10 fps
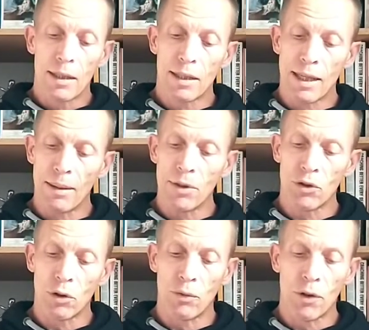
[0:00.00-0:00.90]
The same is
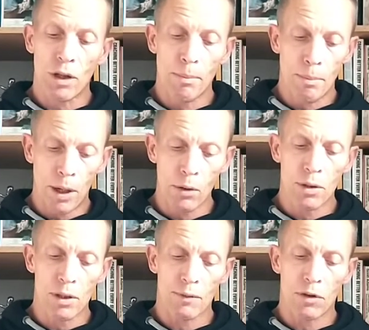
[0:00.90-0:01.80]
true for the
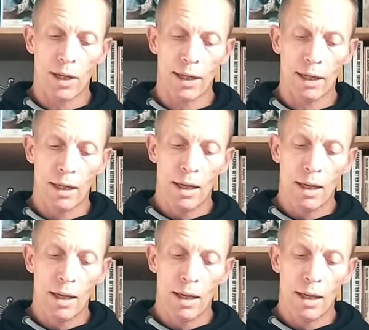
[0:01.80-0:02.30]
components of training.